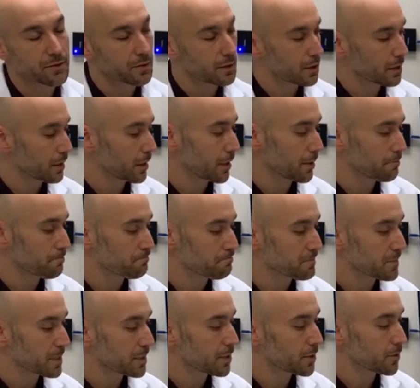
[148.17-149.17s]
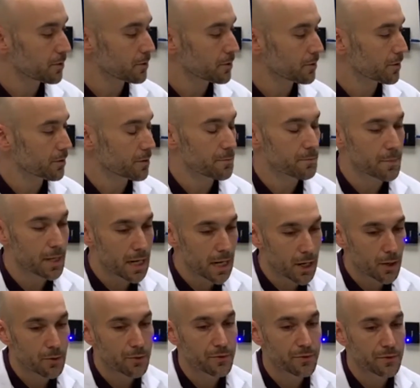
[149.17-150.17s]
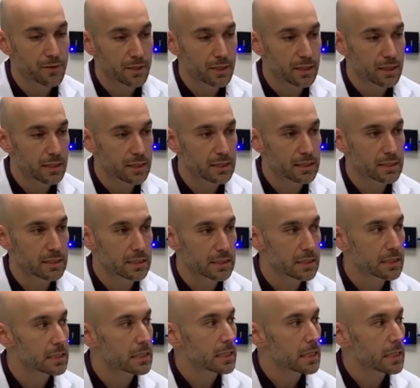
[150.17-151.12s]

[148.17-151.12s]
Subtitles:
The mouth is